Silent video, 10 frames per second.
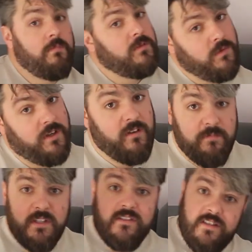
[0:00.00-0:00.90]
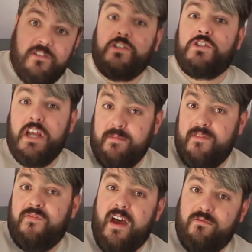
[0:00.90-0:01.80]
but would it have been such a shame
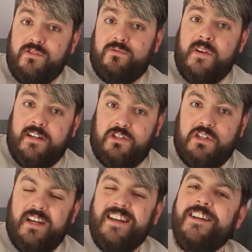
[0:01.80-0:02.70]
if I was rich?